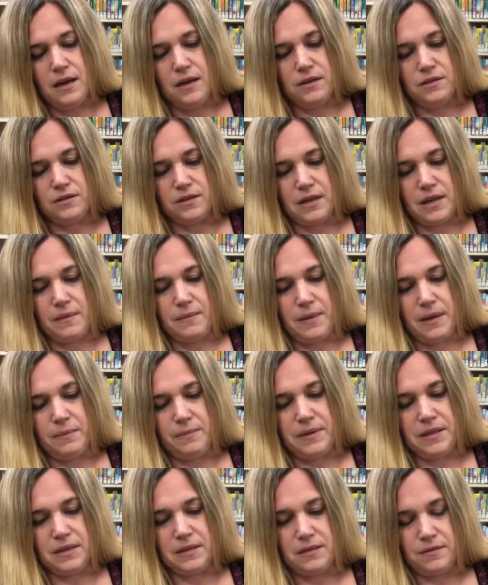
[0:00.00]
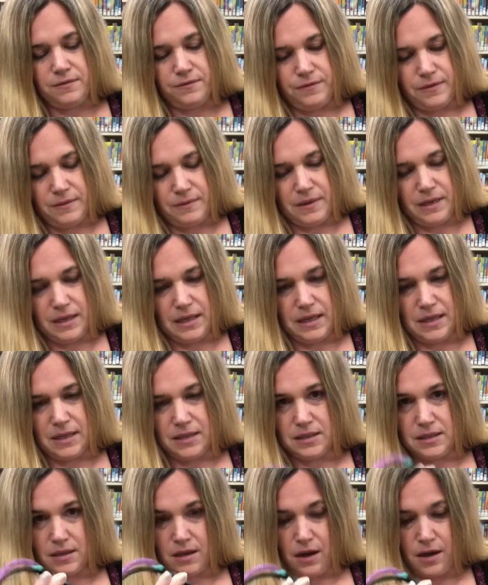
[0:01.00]
so that my piece of ribbon
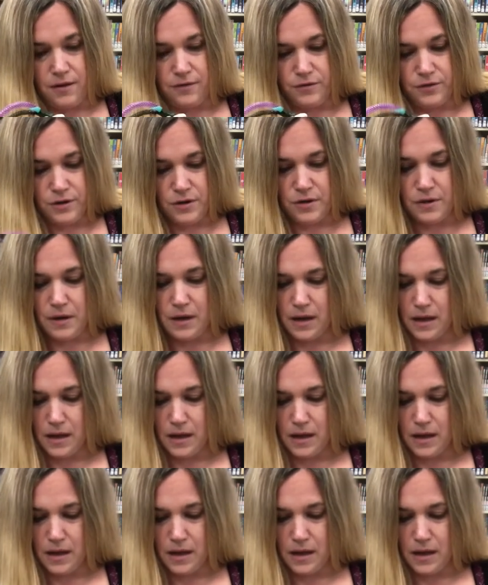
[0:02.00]
is covered.